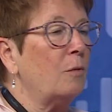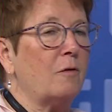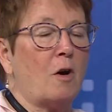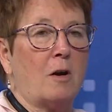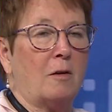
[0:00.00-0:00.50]
We've
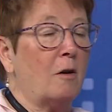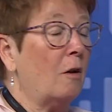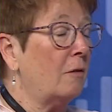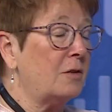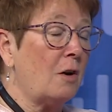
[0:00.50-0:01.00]
got,
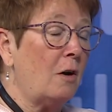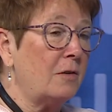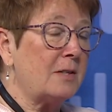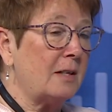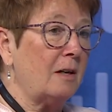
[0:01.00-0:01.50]

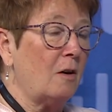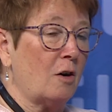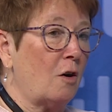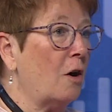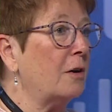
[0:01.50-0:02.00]
obviously, our
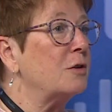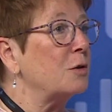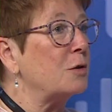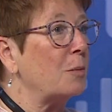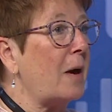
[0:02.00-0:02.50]

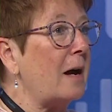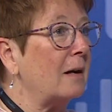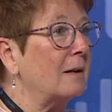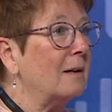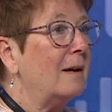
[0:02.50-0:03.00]
cottagers are
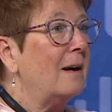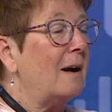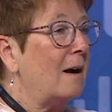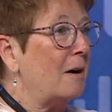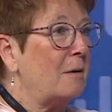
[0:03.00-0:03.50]
back.
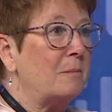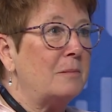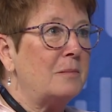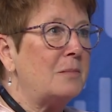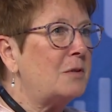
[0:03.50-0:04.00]

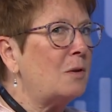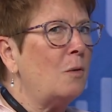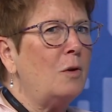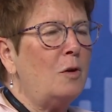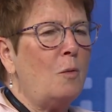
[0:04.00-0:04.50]

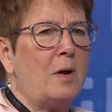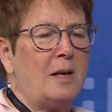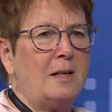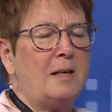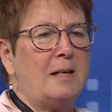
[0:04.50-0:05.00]
So you know what,
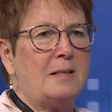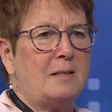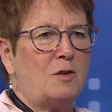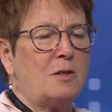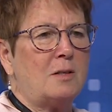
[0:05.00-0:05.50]
it is
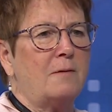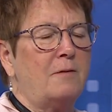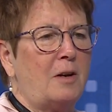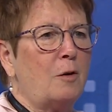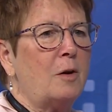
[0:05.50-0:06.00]
just a
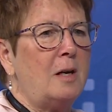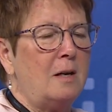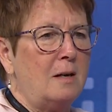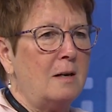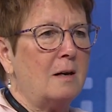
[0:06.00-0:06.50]

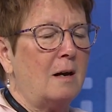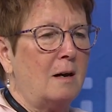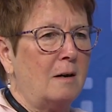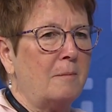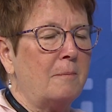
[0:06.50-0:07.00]
very
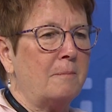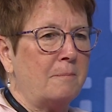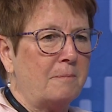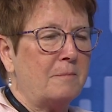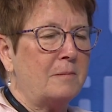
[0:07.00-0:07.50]

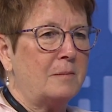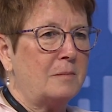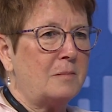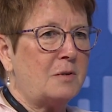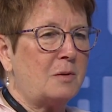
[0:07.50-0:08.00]

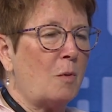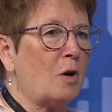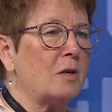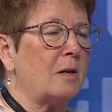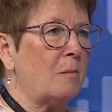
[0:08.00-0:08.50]

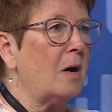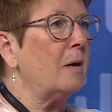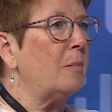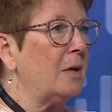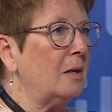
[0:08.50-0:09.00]
smart, in my
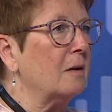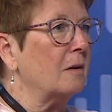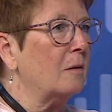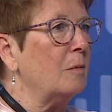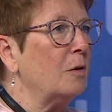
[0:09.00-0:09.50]
opinion,
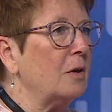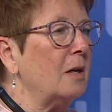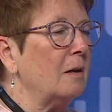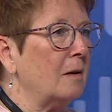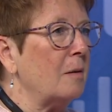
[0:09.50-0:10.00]

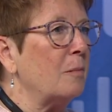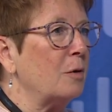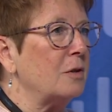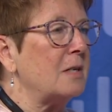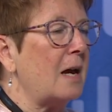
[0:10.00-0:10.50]
community
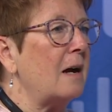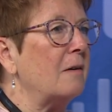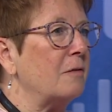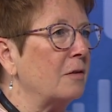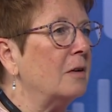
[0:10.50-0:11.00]
input to
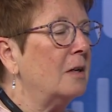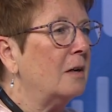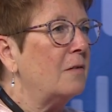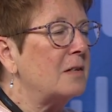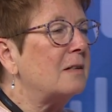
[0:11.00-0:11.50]
have
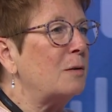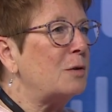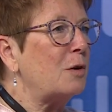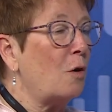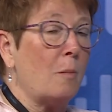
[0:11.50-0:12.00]
this close
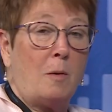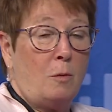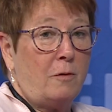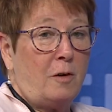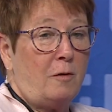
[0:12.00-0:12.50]
to home, and
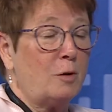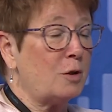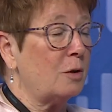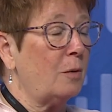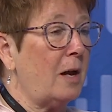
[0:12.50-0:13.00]
we're very
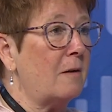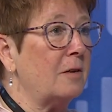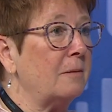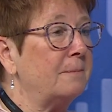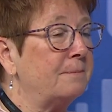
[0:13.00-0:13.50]
fortunate we have
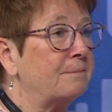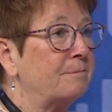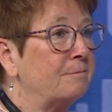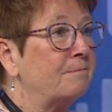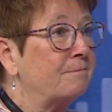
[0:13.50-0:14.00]
it. Yep,
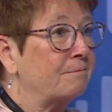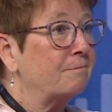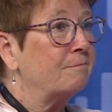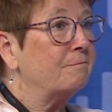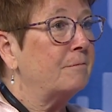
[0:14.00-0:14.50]
we are.
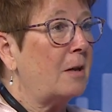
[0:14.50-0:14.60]
We are.